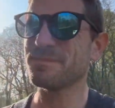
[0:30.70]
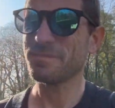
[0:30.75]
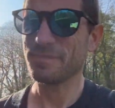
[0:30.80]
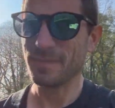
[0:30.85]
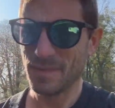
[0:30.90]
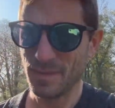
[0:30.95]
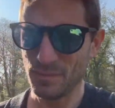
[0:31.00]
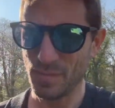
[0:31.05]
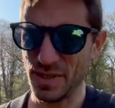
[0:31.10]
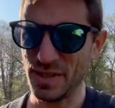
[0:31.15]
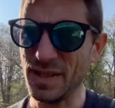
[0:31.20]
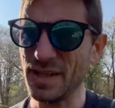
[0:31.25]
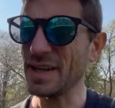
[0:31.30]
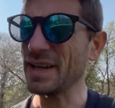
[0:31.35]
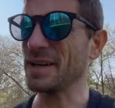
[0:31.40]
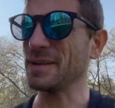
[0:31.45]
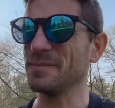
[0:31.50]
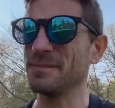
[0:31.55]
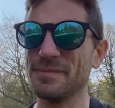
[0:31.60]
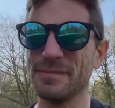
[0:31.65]
But yeah,
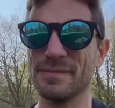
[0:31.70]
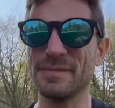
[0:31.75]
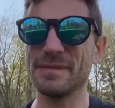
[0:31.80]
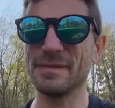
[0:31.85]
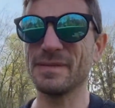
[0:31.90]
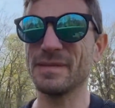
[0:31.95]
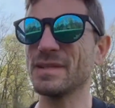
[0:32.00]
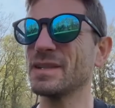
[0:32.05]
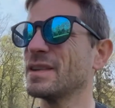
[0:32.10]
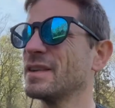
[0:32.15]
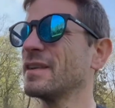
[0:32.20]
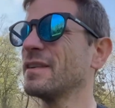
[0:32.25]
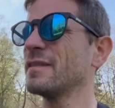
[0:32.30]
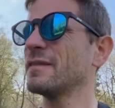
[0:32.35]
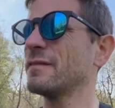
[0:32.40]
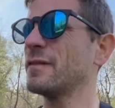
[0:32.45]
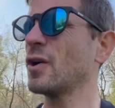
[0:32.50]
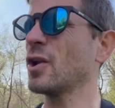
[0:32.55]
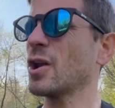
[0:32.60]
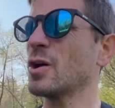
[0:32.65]

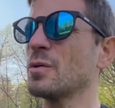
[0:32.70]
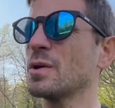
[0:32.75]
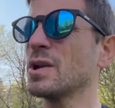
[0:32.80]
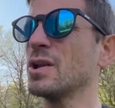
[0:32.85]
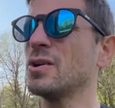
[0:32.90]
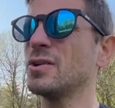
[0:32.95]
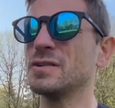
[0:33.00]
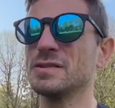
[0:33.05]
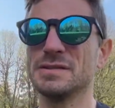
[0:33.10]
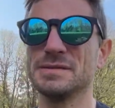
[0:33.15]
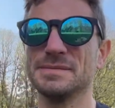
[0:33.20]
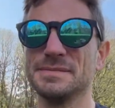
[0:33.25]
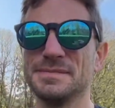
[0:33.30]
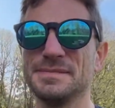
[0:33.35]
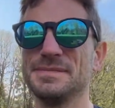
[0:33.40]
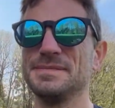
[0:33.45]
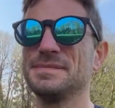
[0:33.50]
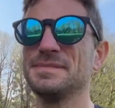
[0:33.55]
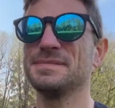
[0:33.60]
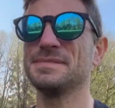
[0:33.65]
follow along.
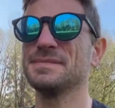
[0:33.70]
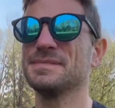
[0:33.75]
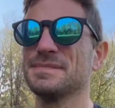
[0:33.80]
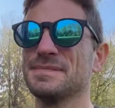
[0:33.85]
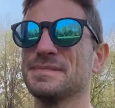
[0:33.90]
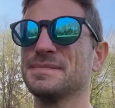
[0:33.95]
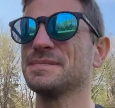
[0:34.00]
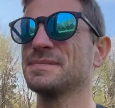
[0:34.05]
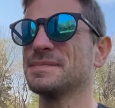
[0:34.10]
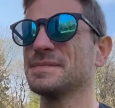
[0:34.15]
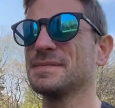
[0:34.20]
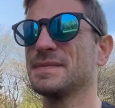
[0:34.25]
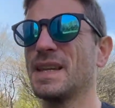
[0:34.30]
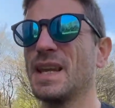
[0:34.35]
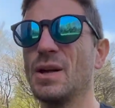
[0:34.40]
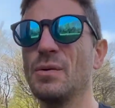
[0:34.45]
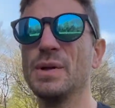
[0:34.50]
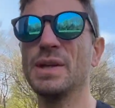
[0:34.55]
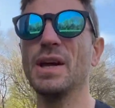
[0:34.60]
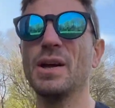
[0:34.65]
Here
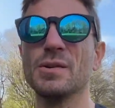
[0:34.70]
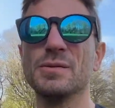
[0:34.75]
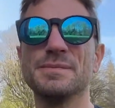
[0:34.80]
we go.